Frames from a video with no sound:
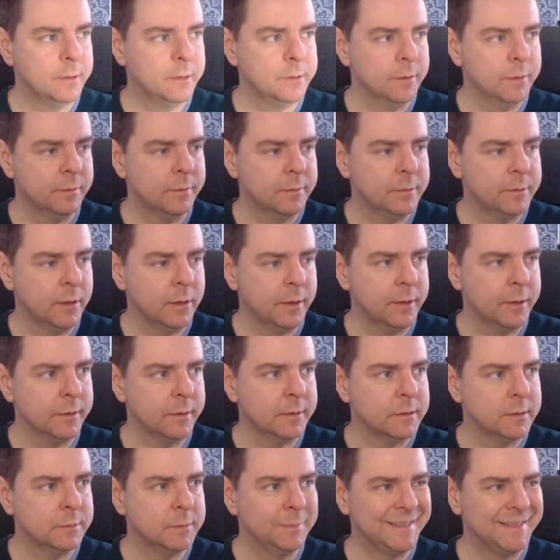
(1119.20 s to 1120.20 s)
to target
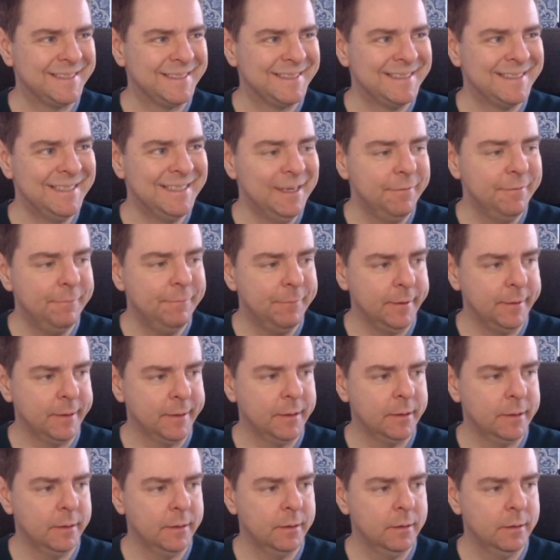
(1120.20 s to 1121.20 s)
the
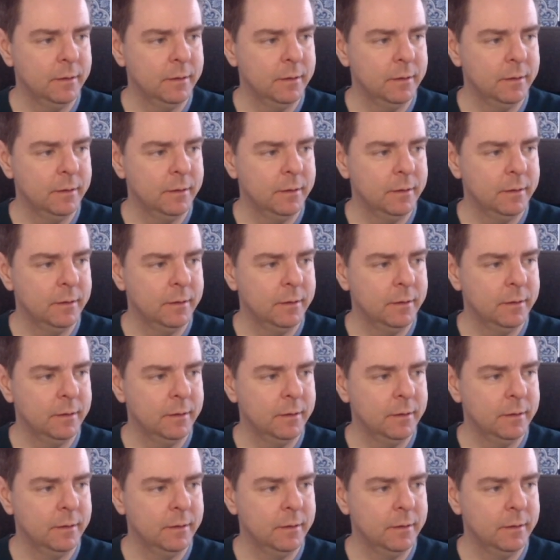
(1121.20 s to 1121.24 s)
specific